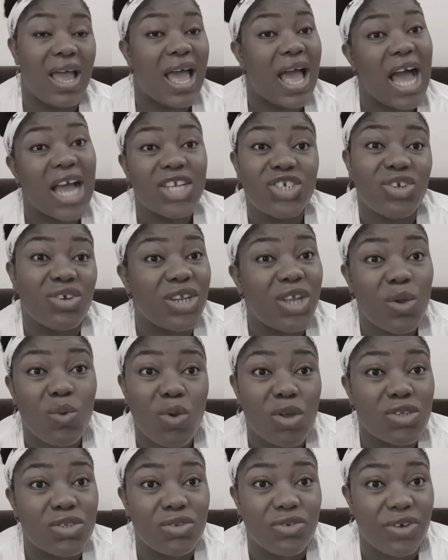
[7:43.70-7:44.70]
Action
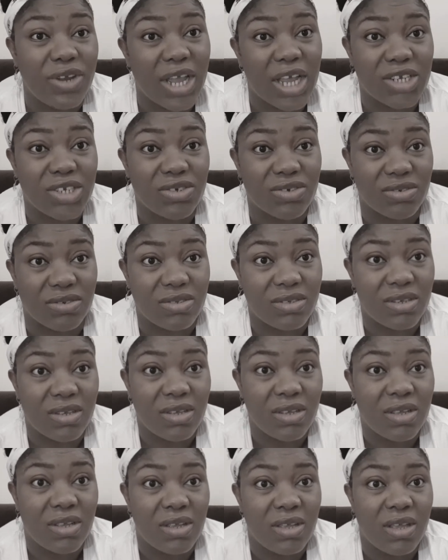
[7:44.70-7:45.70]
equals to reaction.
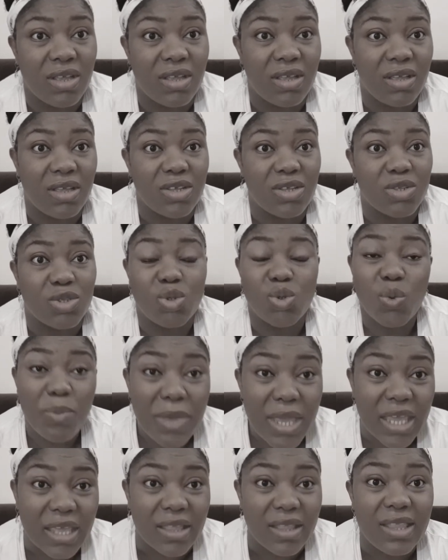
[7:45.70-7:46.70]
To
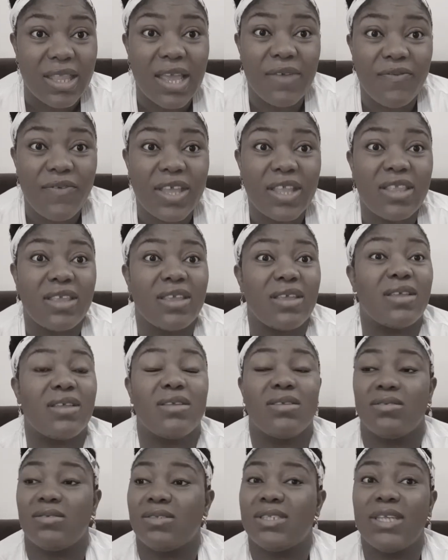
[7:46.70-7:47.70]
me, David
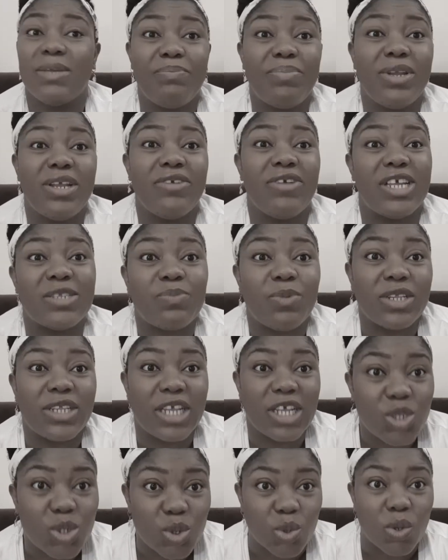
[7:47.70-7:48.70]
simply
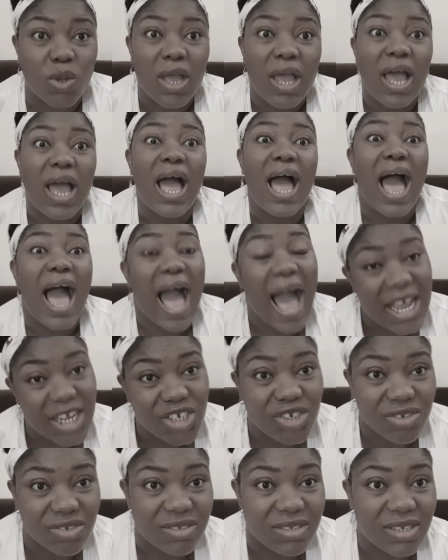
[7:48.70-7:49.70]
responded to
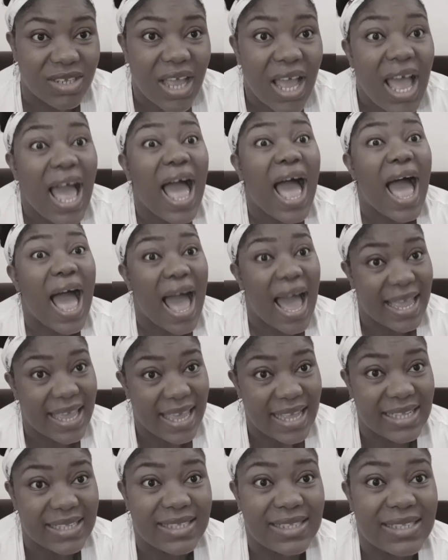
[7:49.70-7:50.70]
action
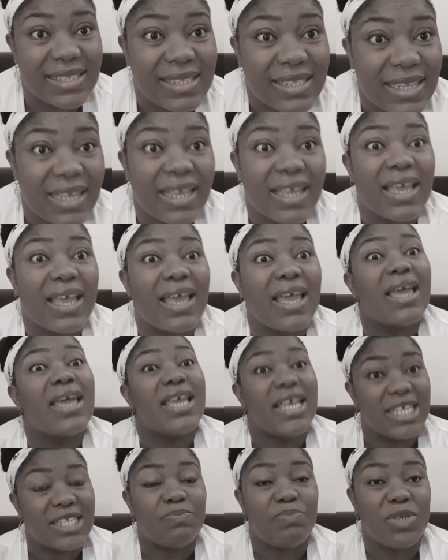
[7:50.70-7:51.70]
against
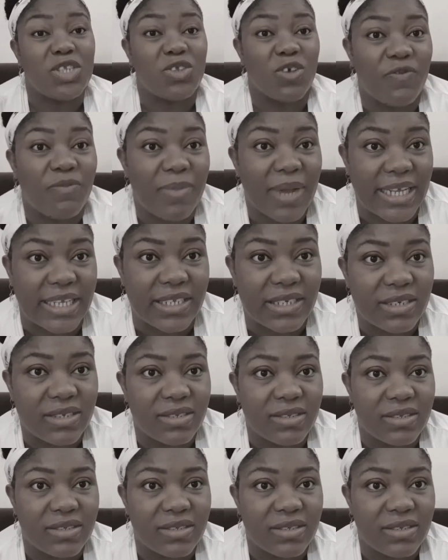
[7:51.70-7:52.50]
his peace of mind.